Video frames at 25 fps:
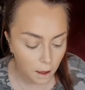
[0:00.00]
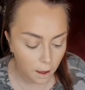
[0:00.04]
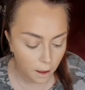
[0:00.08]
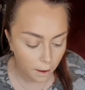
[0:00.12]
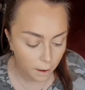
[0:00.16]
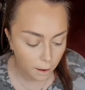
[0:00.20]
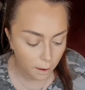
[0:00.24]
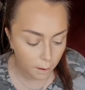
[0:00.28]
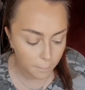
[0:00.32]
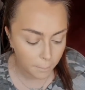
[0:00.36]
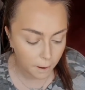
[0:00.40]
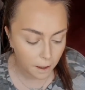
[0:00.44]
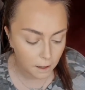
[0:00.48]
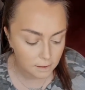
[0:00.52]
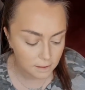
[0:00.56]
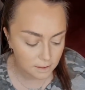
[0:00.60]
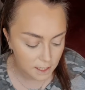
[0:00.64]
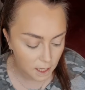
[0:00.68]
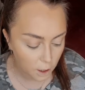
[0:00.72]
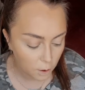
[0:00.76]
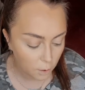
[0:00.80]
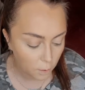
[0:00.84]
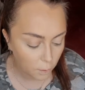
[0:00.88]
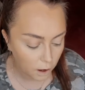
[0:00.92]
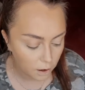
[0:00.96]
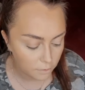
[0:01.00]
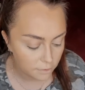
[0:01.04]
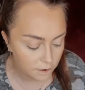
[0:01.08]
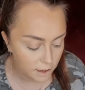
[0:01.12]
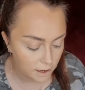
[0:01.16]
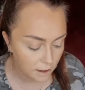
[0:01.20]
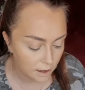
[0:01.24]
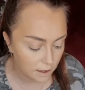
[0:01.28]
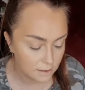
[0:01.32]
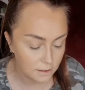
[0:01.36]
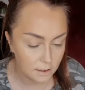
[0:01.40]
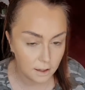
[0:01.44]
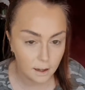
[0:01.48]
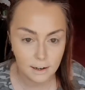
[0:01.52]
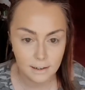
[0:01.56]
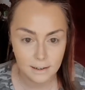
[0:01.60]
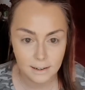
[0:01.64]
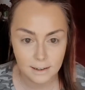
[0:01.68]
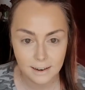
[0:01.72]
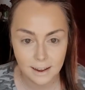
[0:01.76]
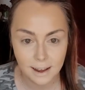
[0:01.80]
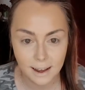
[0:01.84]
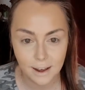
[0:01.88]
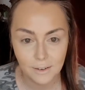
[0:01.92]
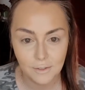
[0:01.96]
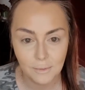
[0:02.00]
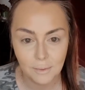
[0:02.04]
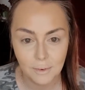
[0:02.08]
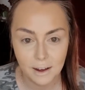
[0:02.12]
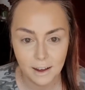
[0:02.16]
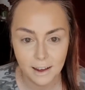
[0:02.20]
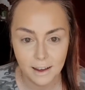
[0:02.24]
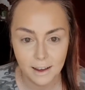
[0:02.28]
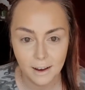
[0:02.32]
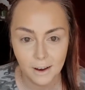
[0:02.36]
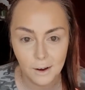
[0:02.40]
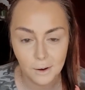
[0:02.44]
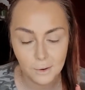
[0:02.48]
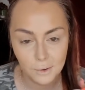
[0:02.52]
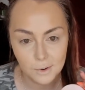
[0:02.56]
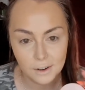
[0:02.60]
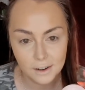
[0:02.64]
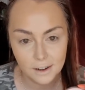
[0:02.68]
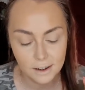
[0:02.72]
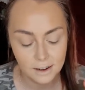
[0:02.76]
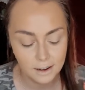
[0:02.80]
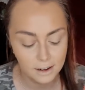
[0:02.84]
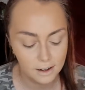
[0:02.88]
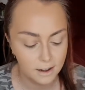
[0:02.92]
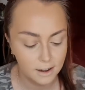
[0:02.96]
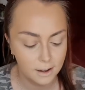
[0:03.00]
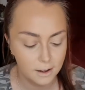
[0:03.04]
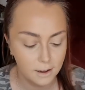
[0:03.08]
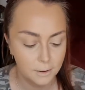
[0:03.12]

Until I realised that I did have my older